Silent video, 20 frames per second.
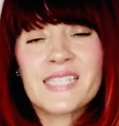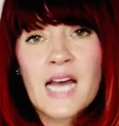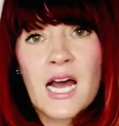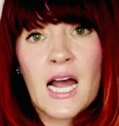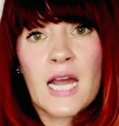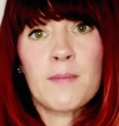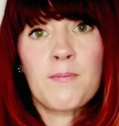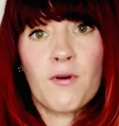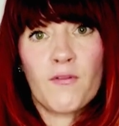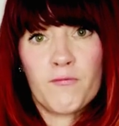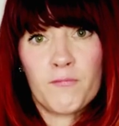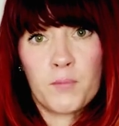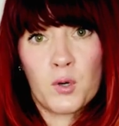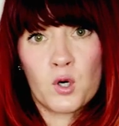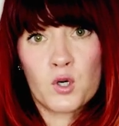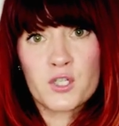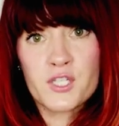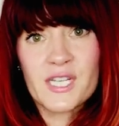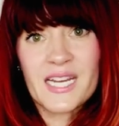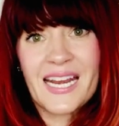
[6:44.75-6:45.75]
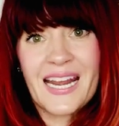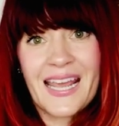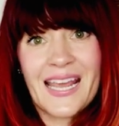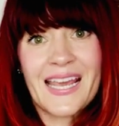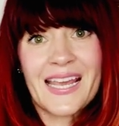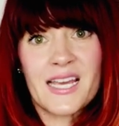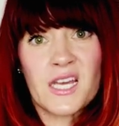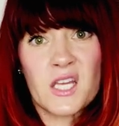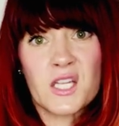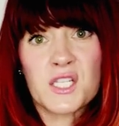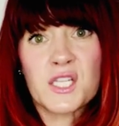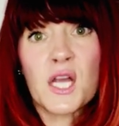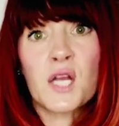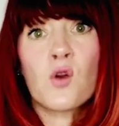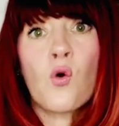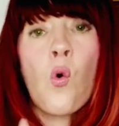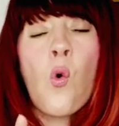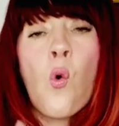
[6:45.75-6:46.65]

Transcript: type of person is in